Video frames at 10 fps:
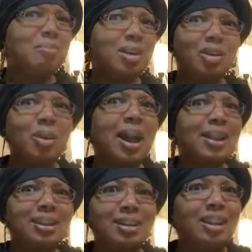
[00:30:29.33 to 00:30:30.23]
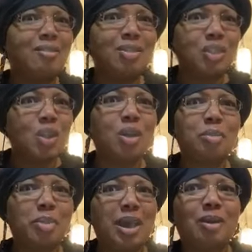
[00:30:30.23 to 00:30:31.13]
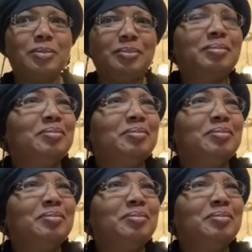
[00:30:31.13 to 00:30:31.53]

I mean, well, I never thought about